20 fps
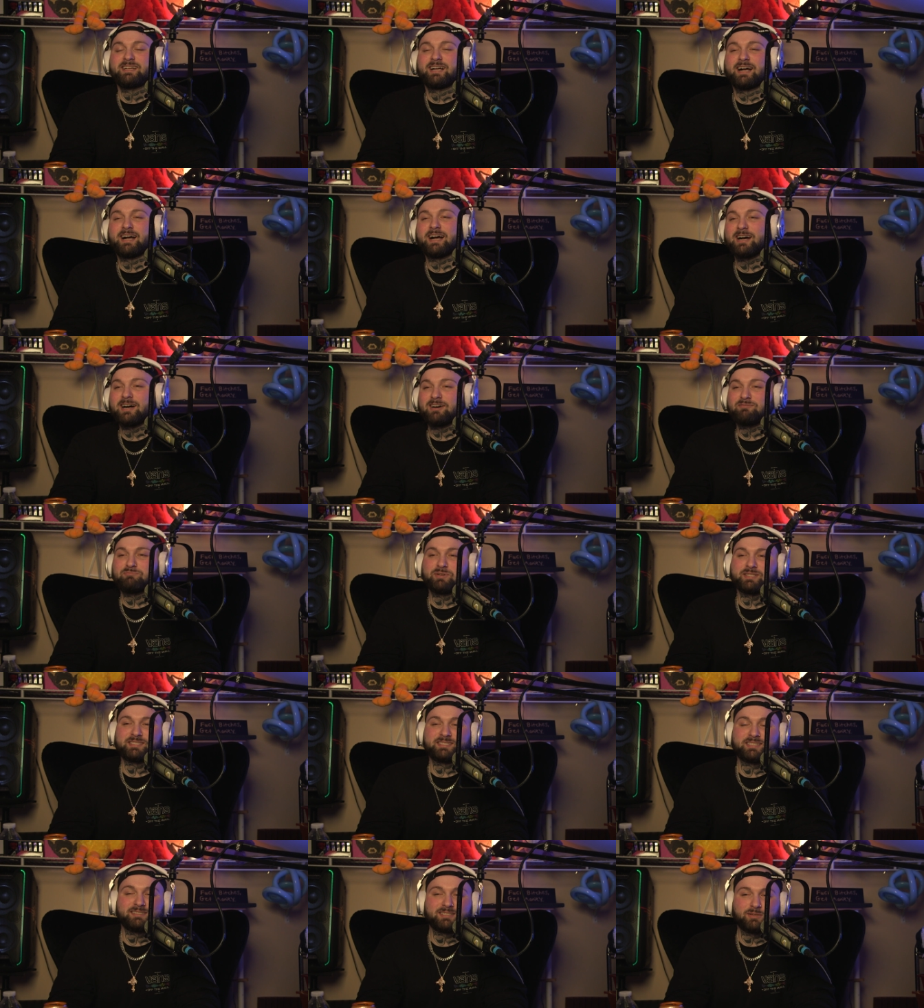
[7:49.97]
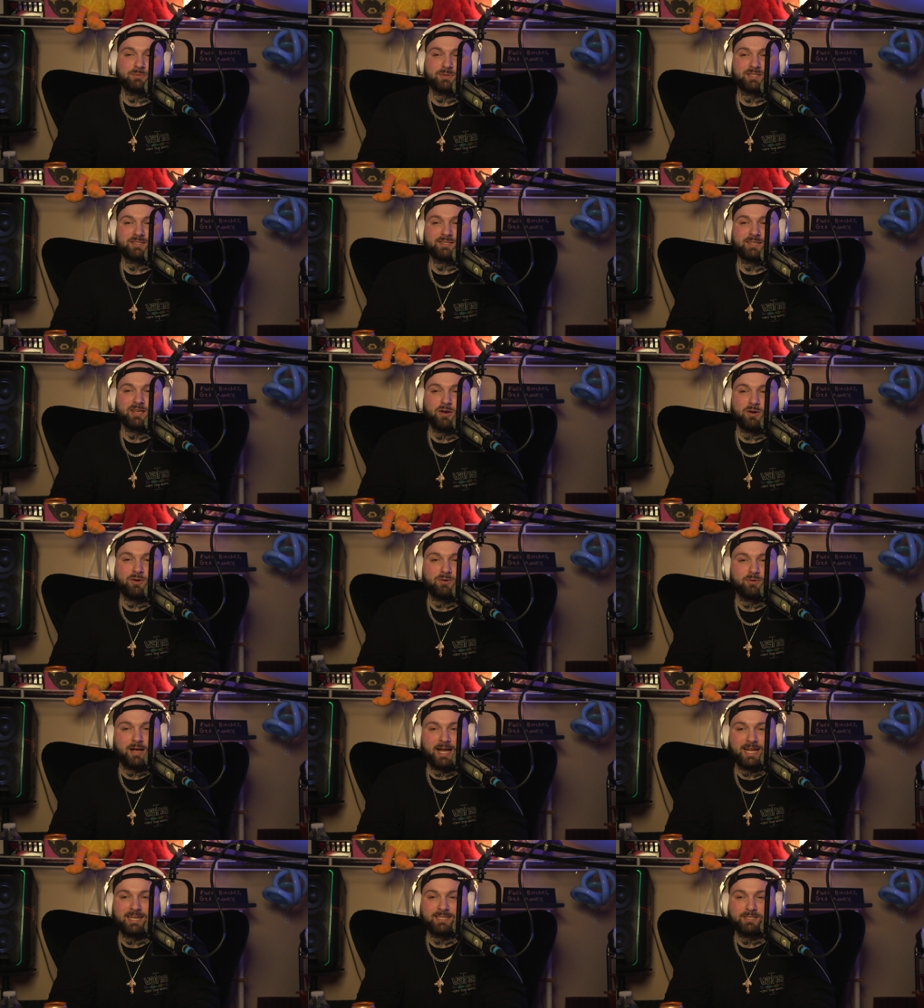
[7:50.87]
Um, but since it was so,
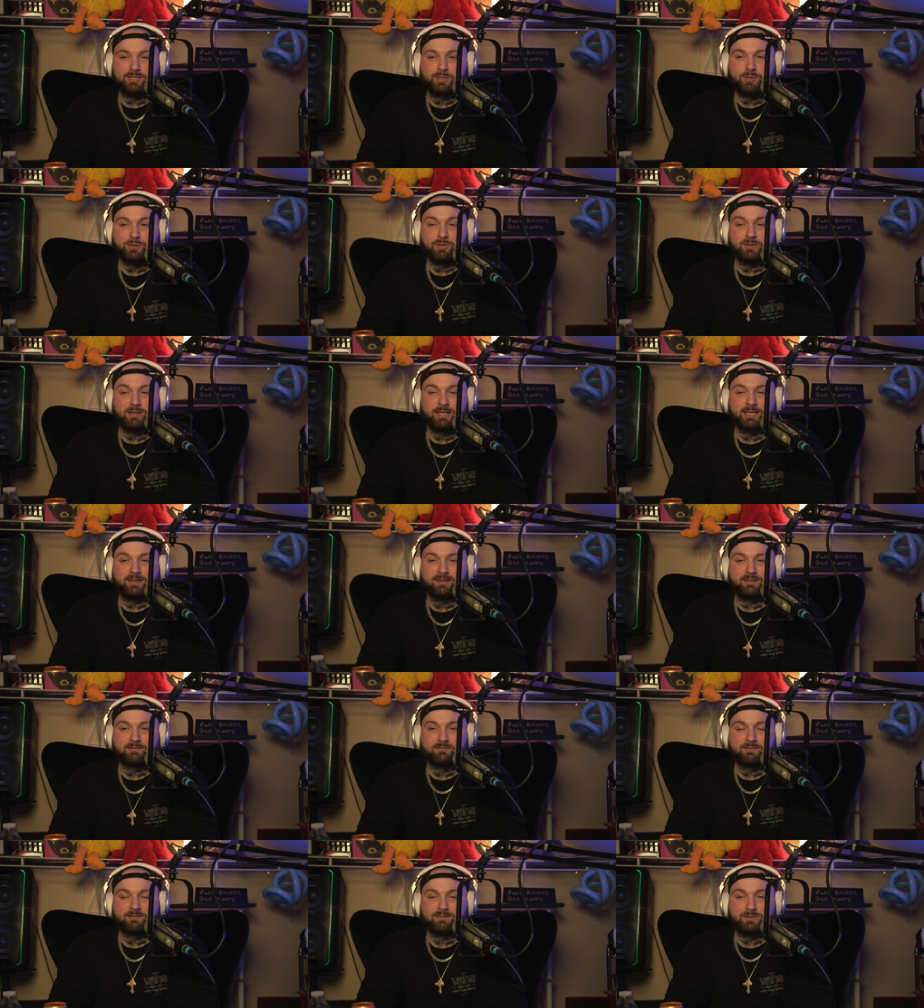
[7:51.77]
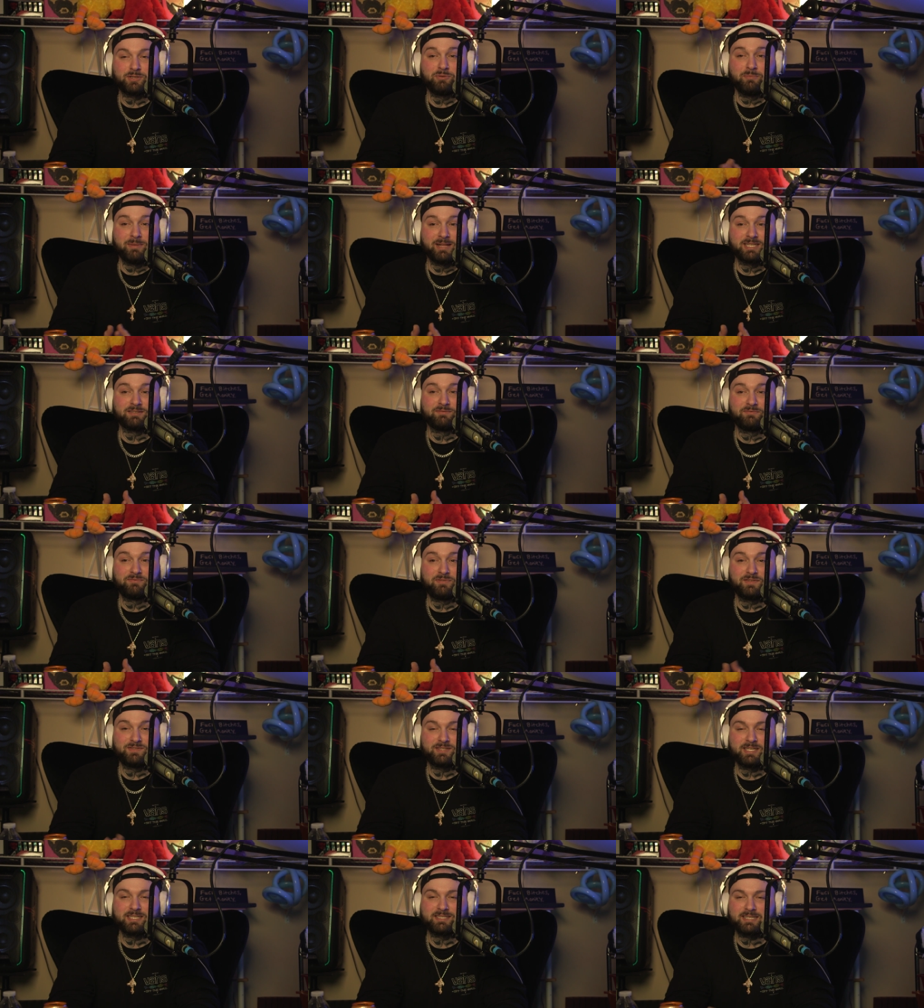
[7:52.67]
I had two like two minutes and
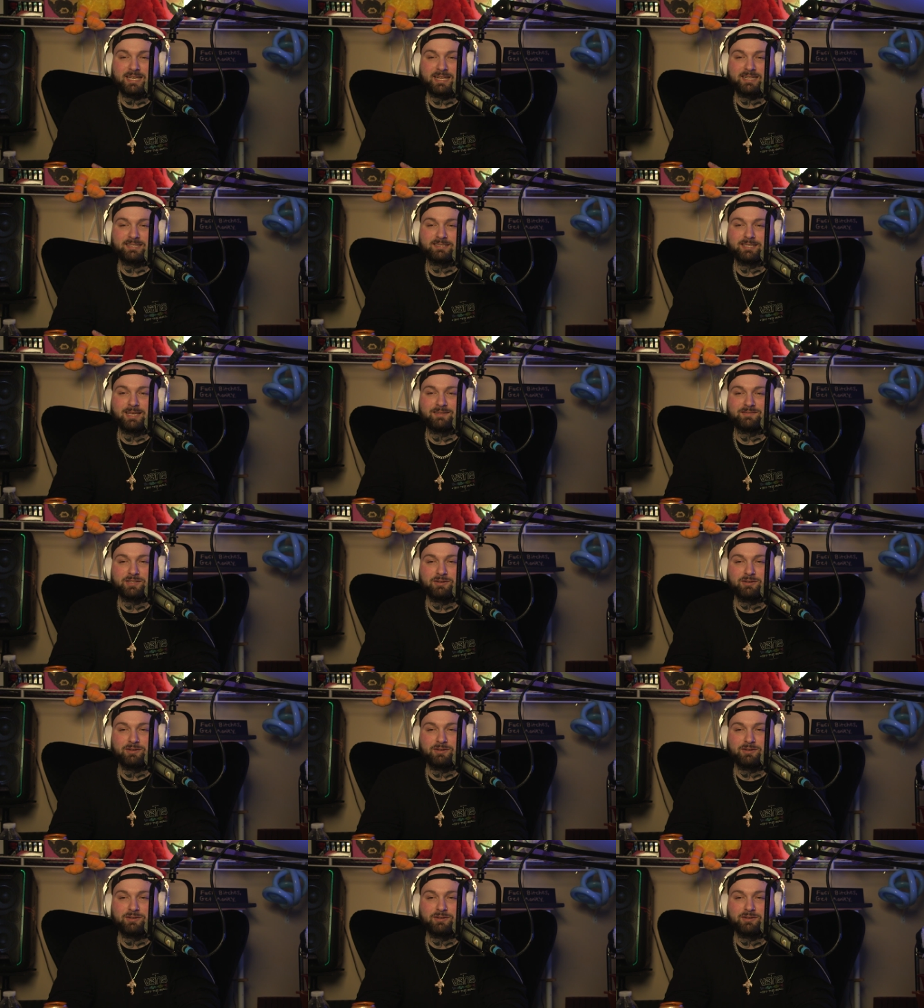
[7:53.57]
fifteen seconds left.